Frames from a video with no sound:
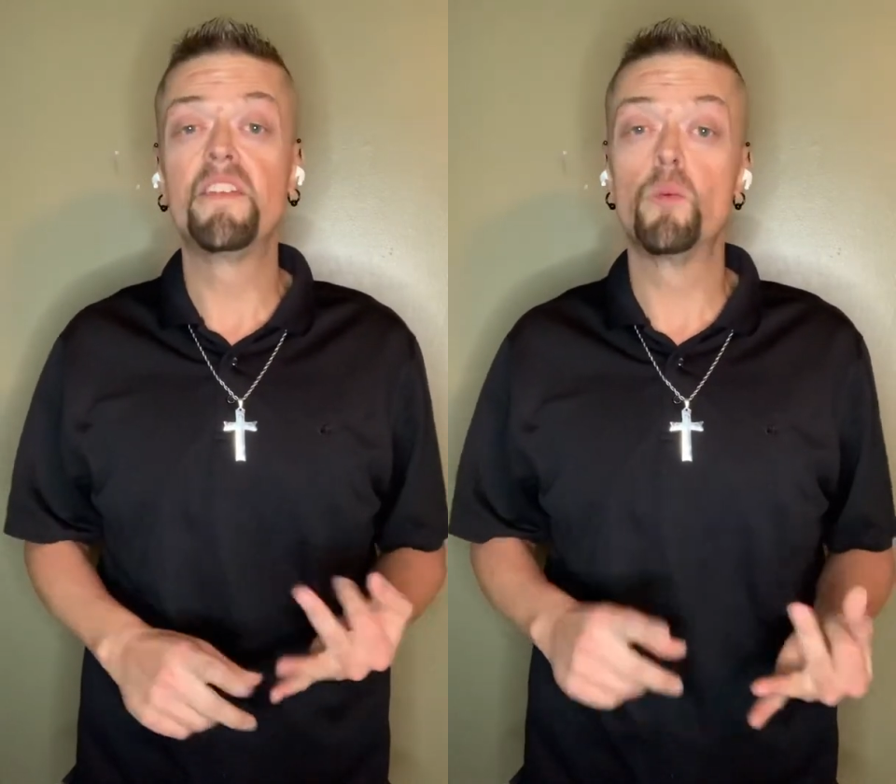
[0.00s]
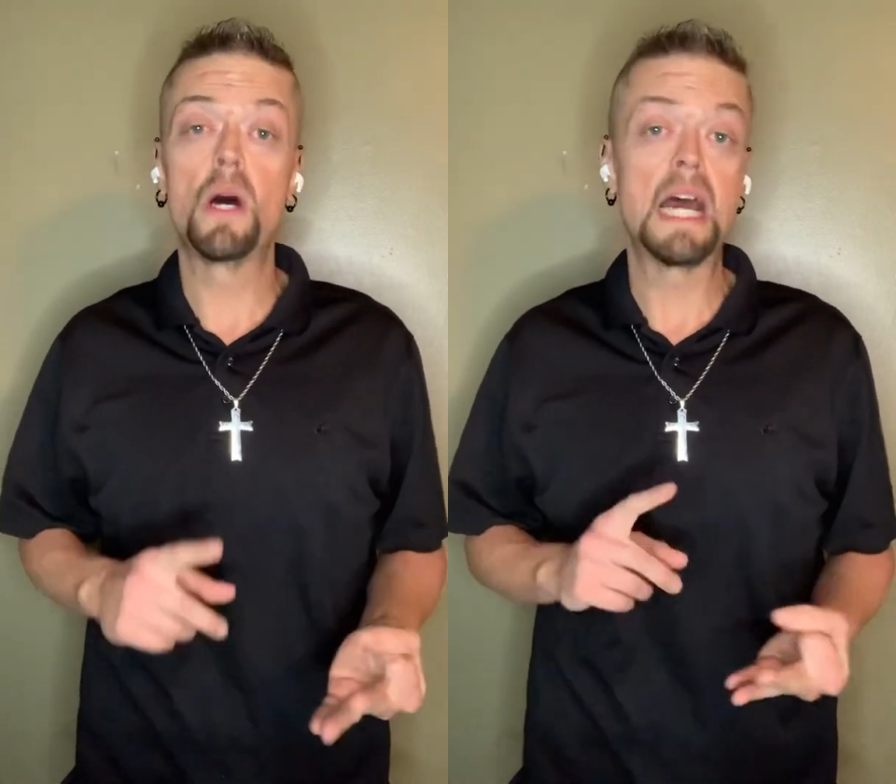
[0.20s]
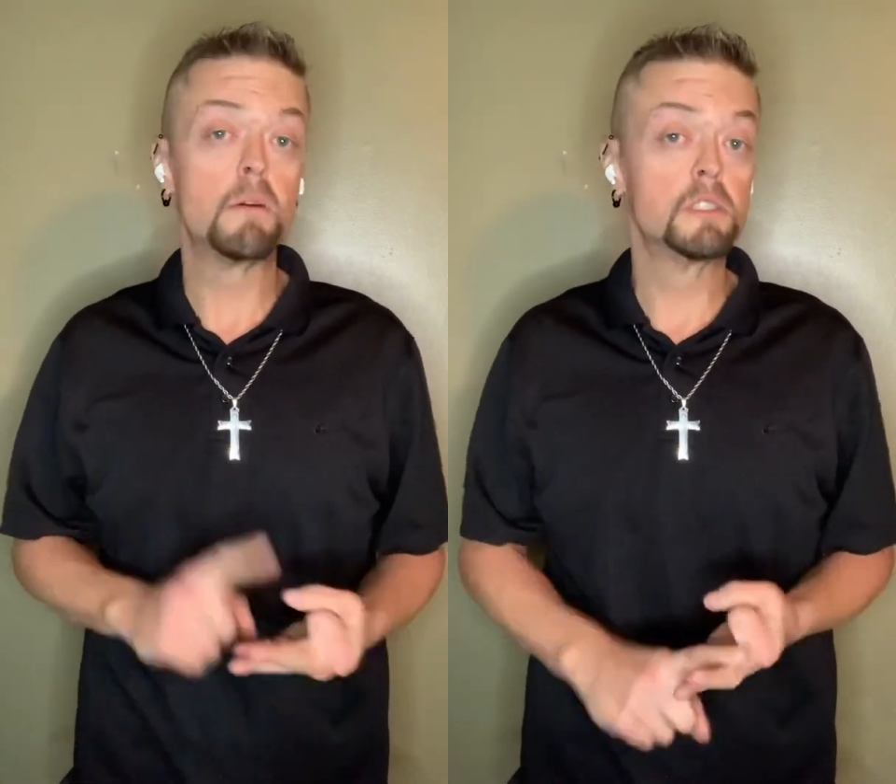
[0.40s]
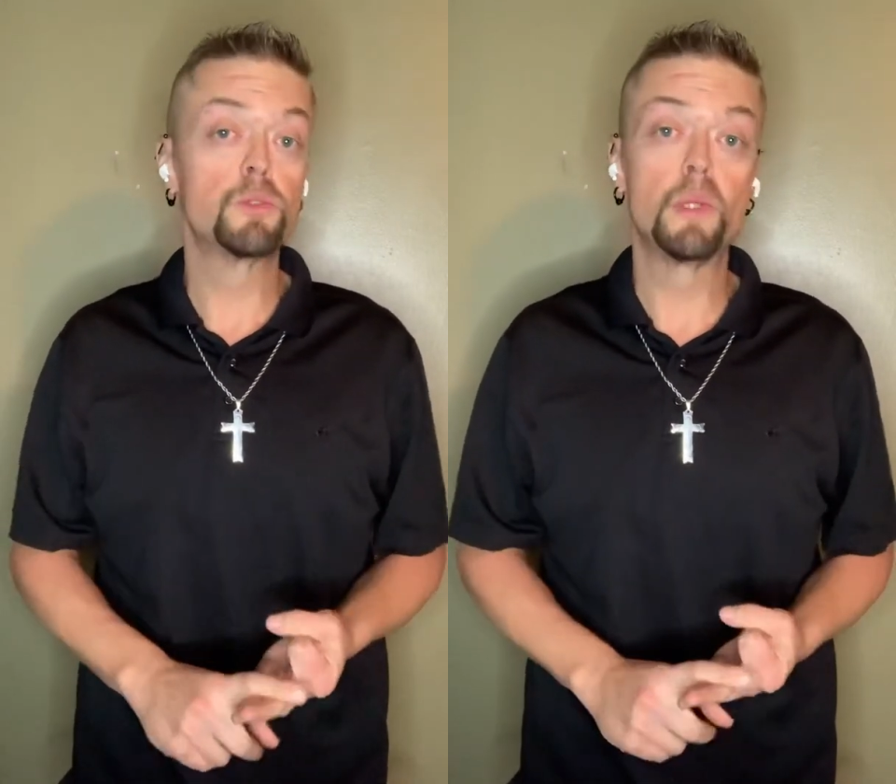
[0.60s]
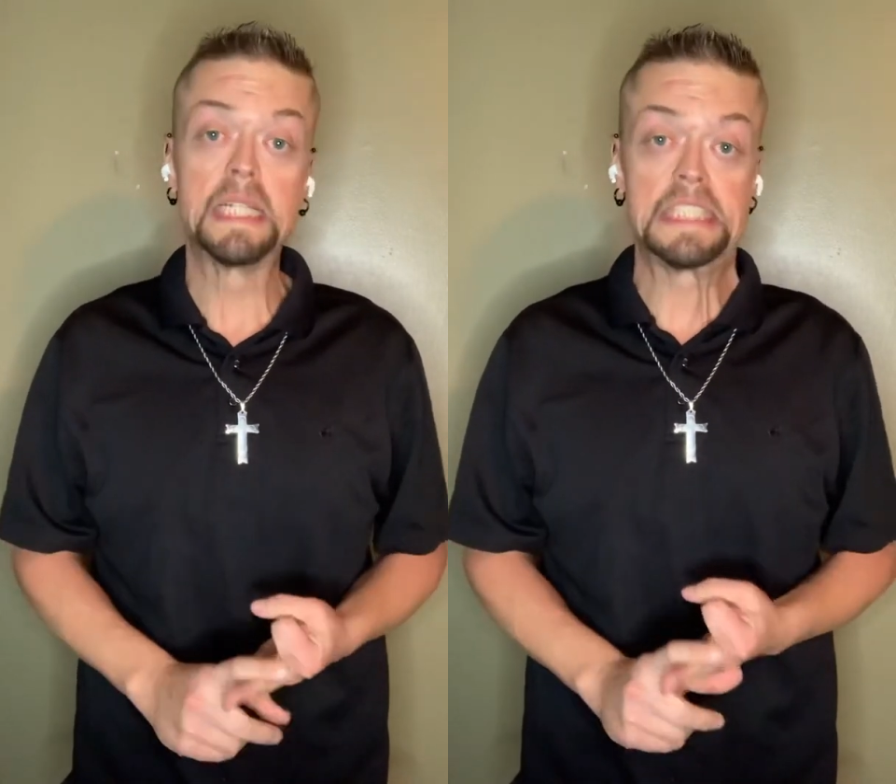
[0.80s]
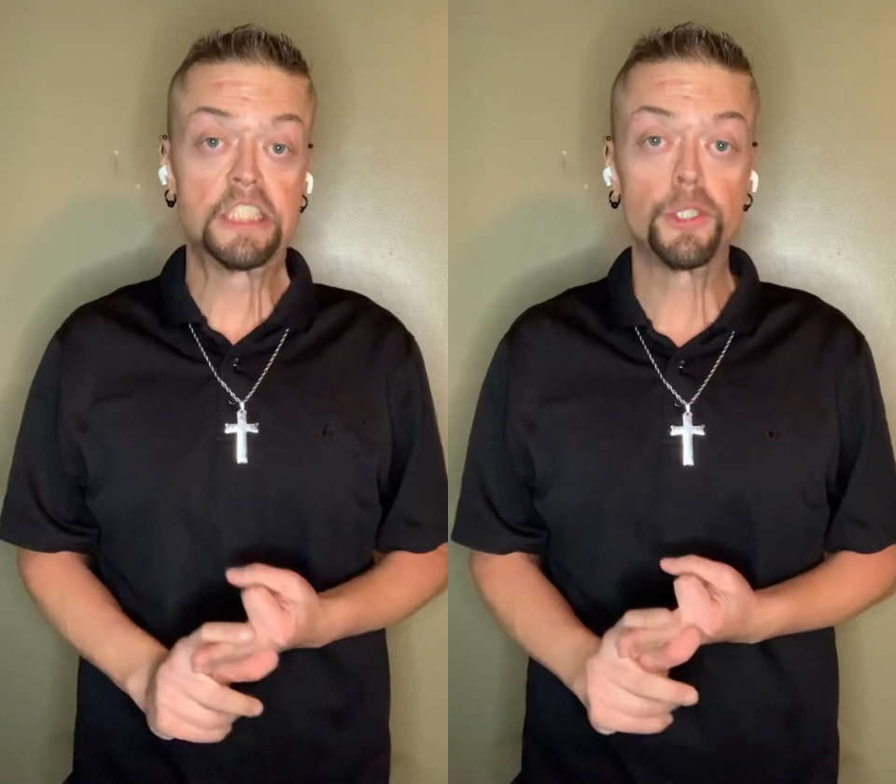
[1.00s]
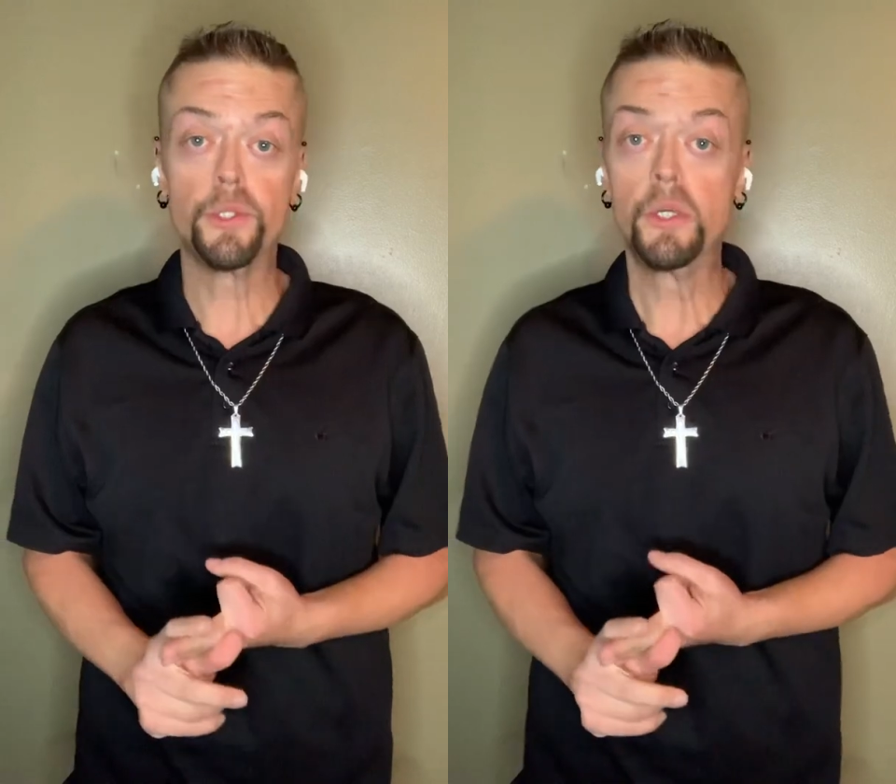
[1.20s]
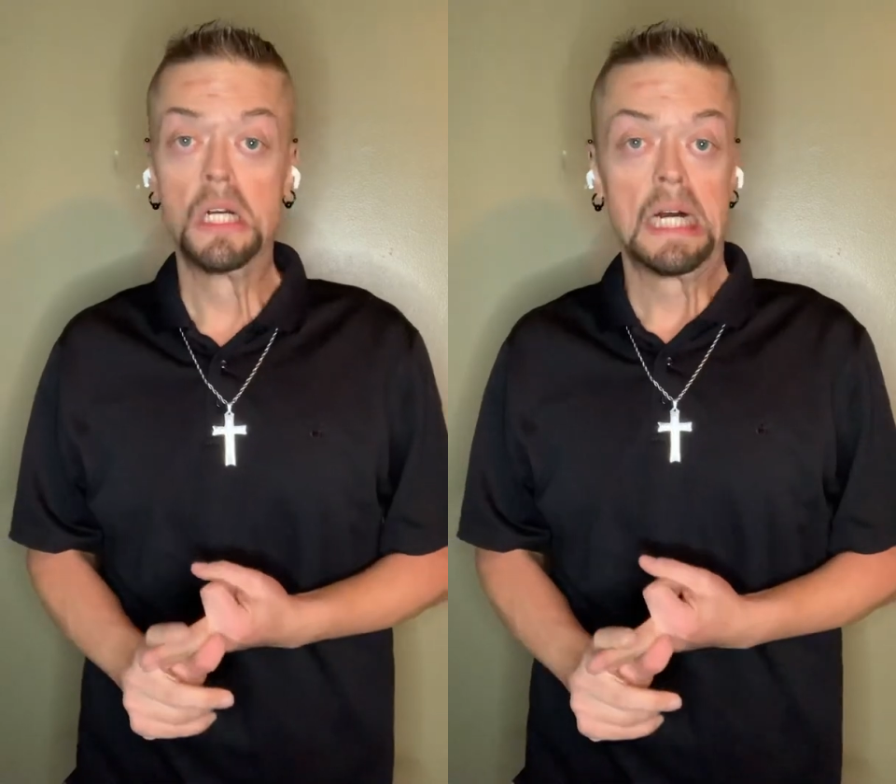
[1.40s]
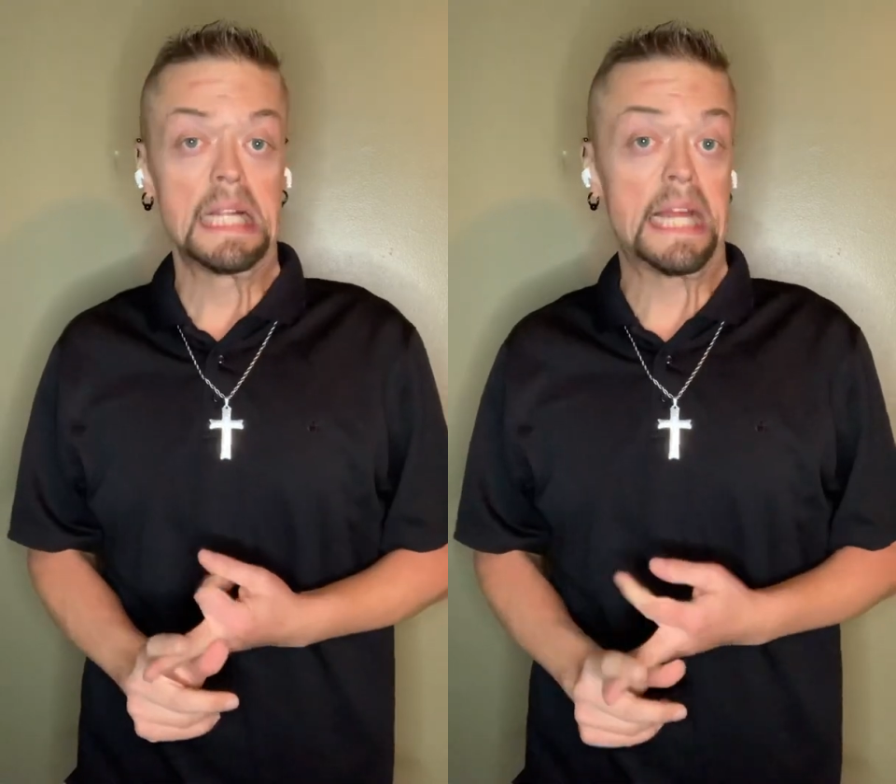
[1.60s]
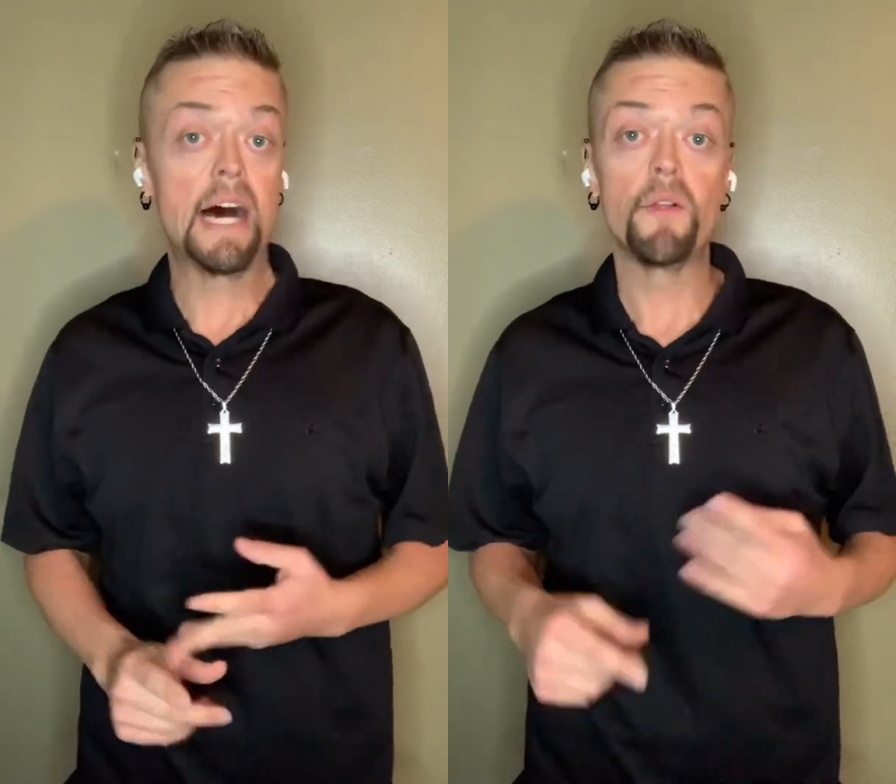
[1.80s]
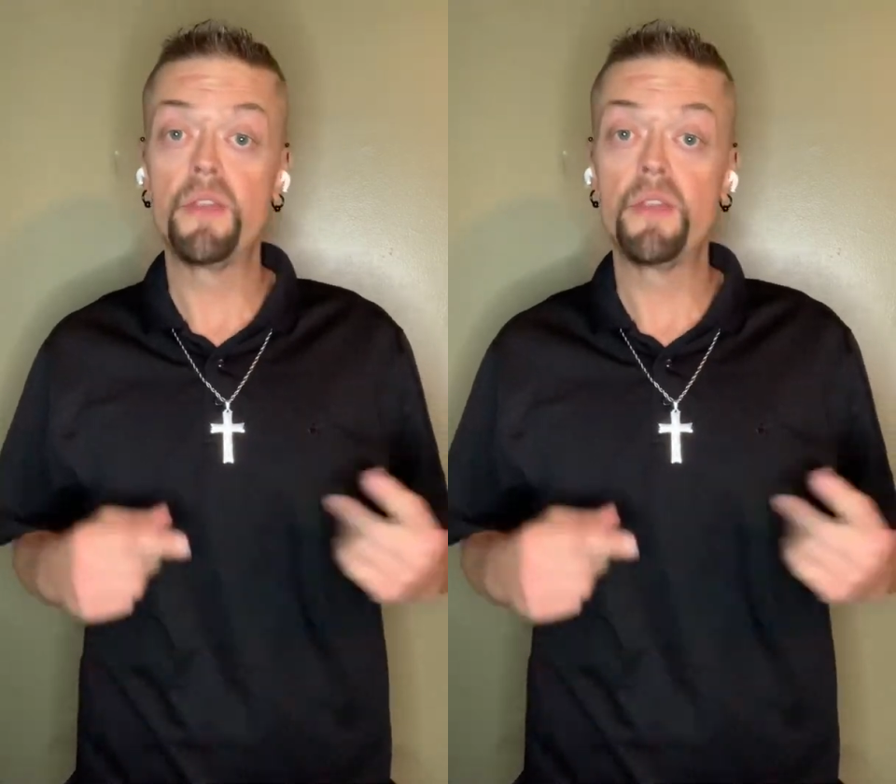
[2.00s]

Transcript: and what I was willing to allow.